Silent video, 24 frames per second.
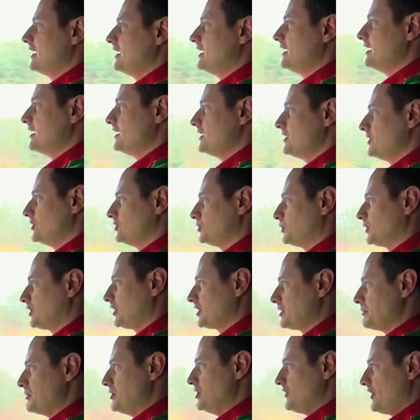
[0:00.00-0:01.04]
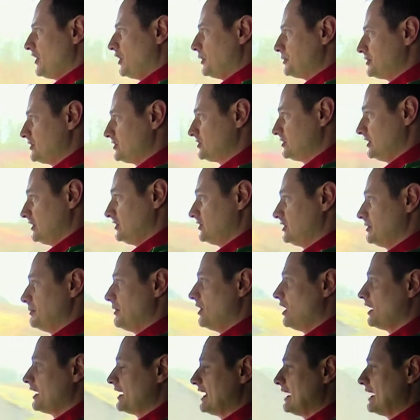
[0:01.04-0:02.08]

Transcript: is we kind of move that up to 60 miles an